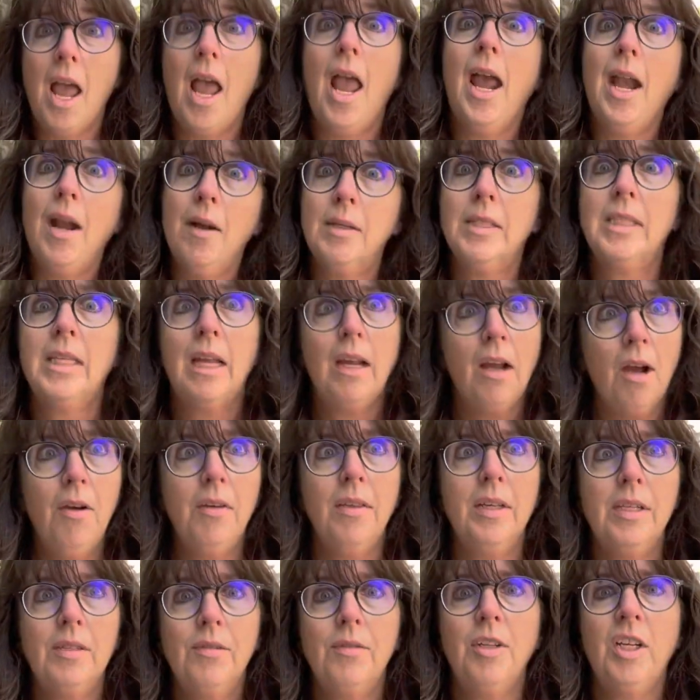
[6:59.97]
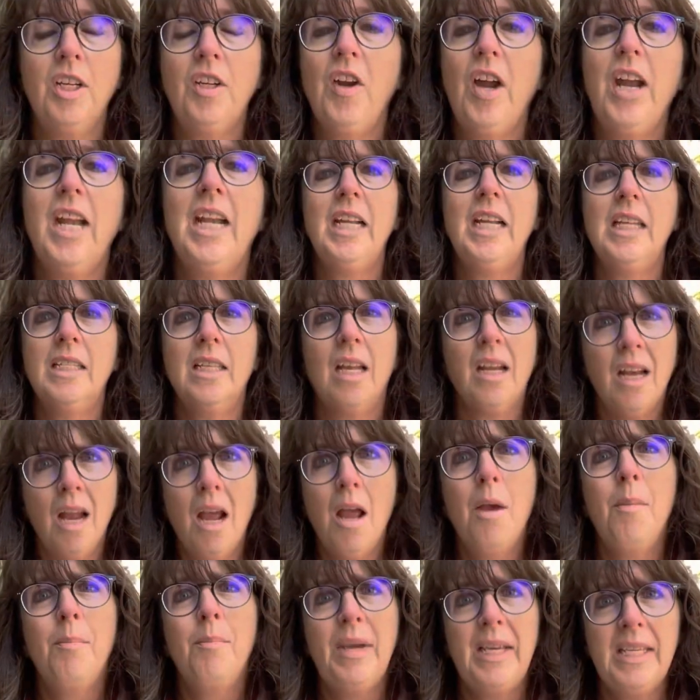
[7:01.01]
And I was like, oh, that's really great. said,
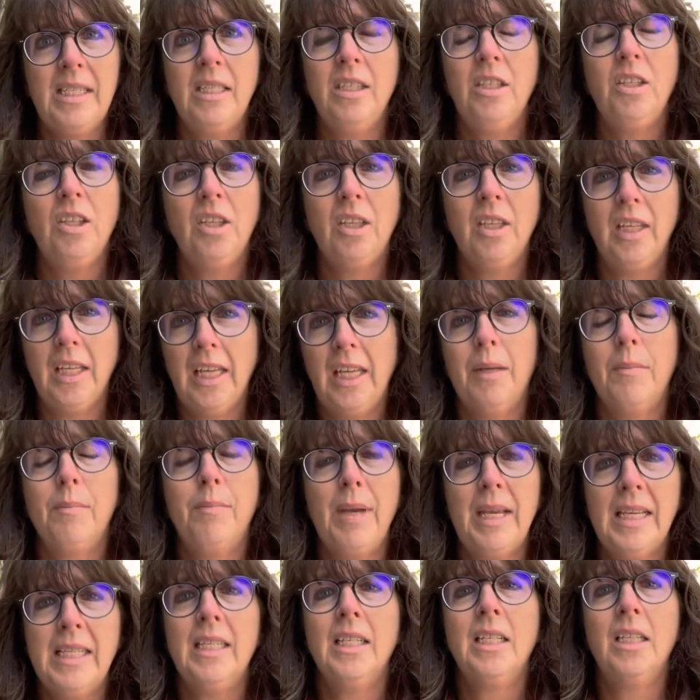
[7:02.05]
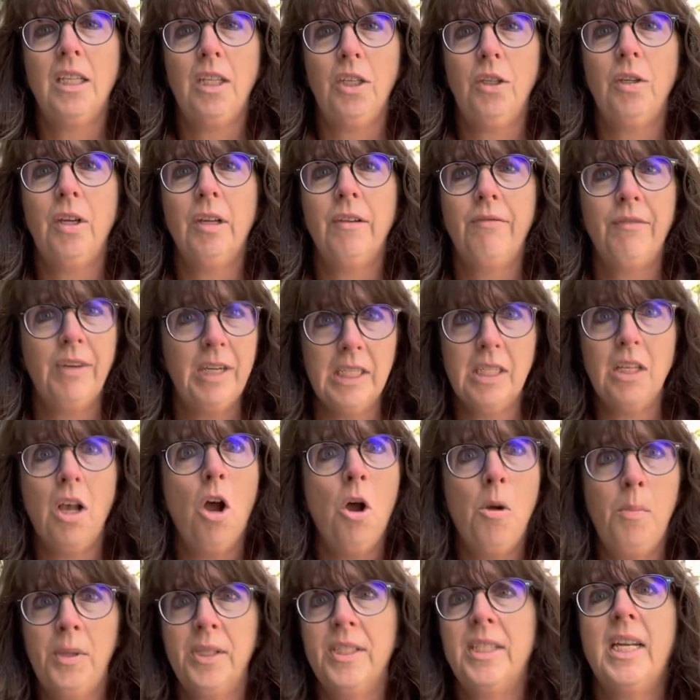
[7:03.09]
basically you can freeze
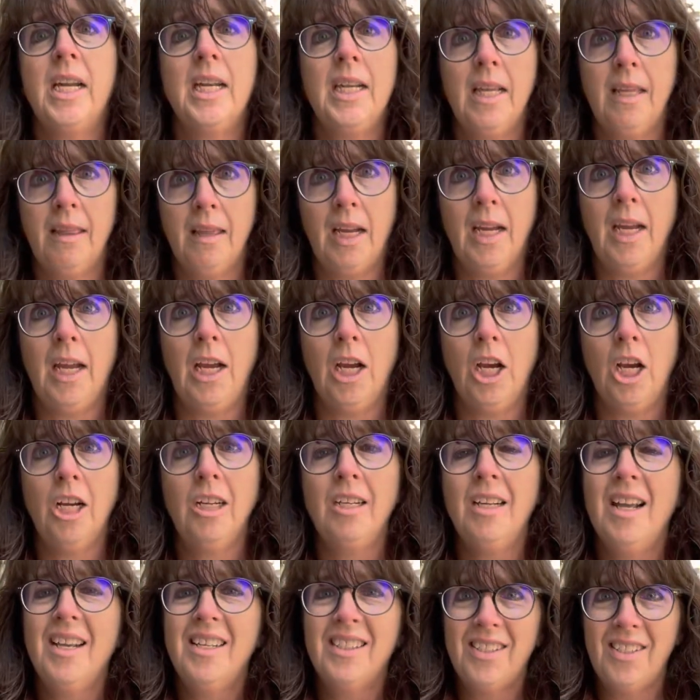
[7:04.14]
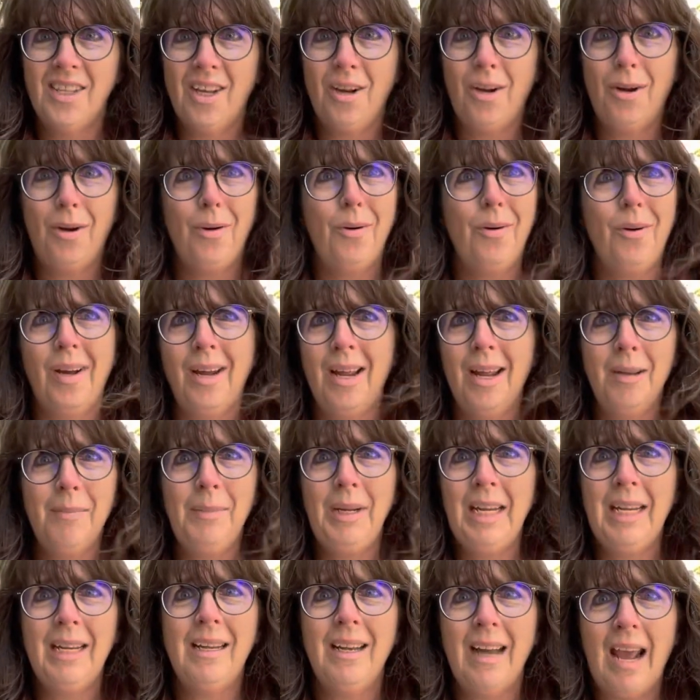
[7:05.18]
almost anything here. So I
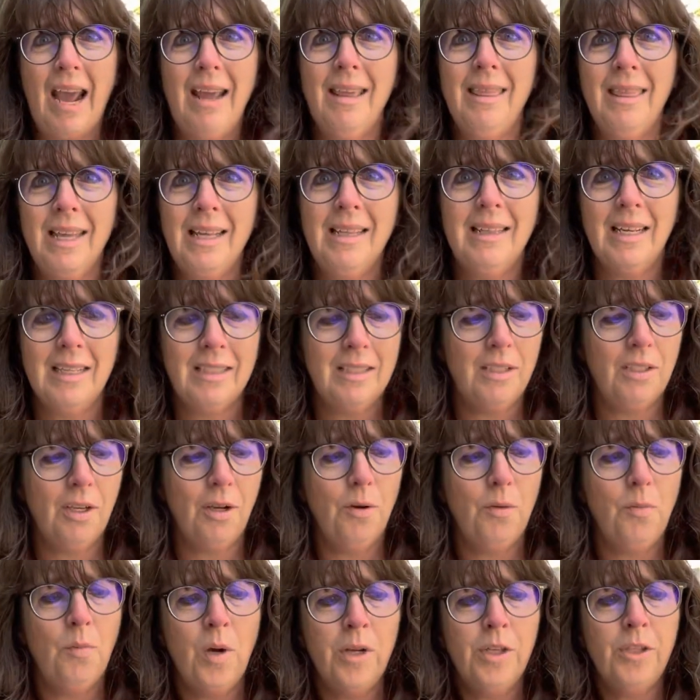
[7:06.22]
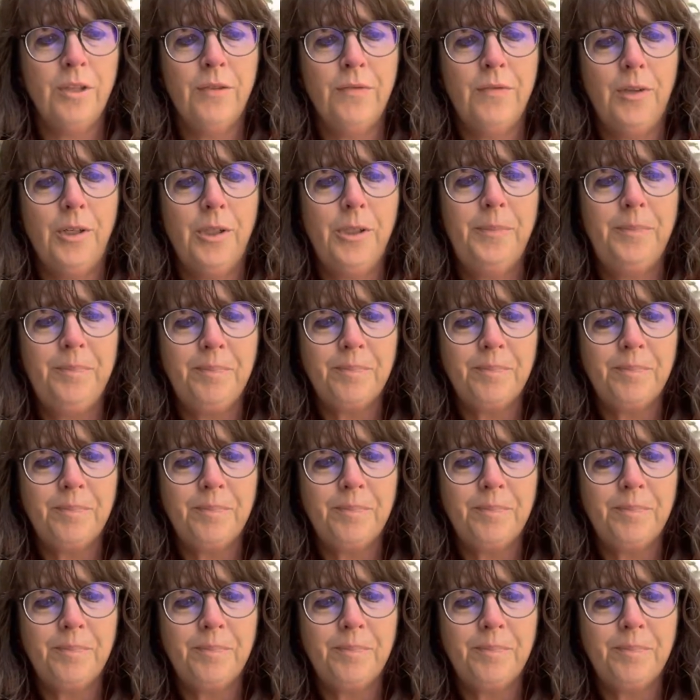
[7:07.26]
mean, I think that's so wonderful.